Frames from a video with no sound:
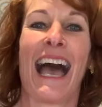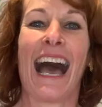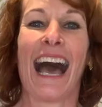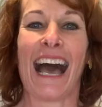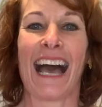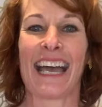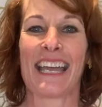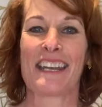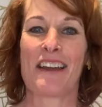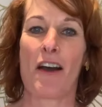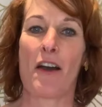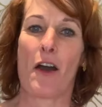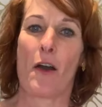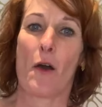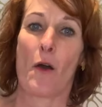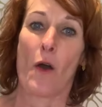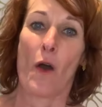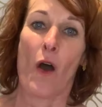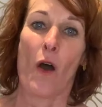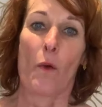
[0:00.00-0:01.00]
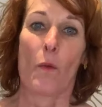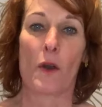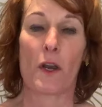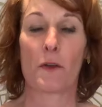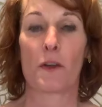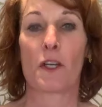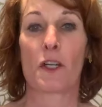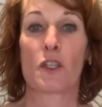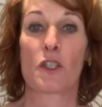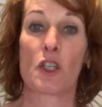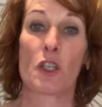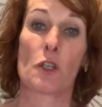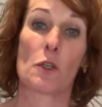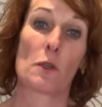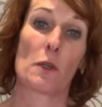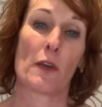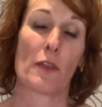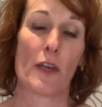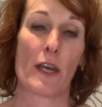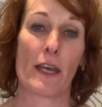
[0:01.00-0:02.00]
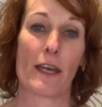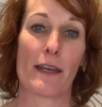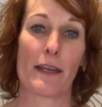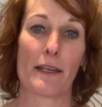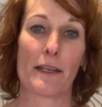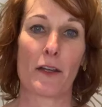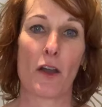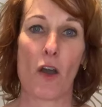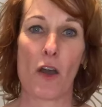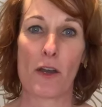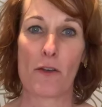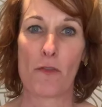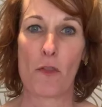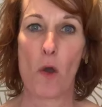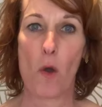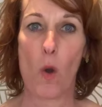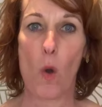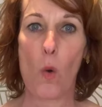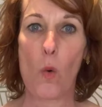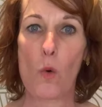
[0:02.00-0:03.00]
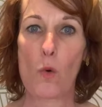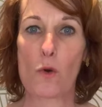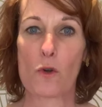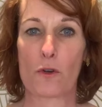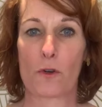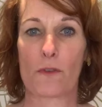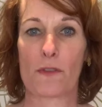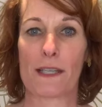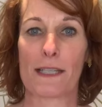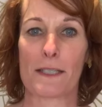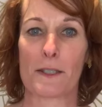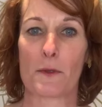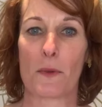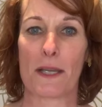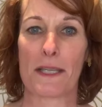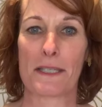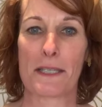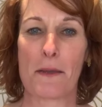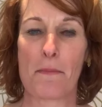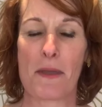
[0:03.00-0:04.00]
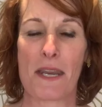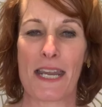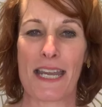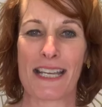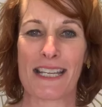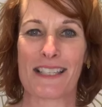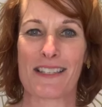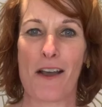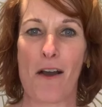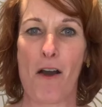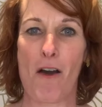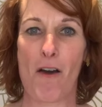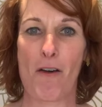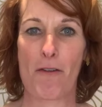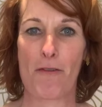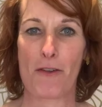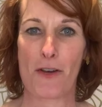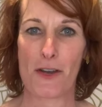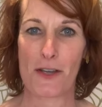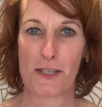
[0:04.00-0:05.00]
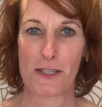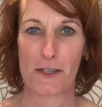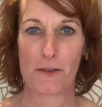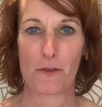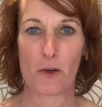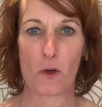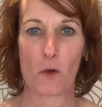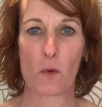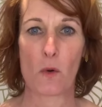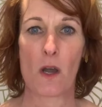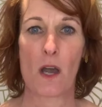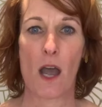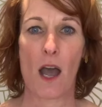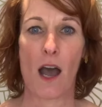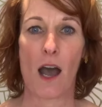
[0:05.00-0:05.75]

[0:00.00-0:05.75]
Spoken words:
And what I'm going to do, the order of these 20 minutes are, first of all,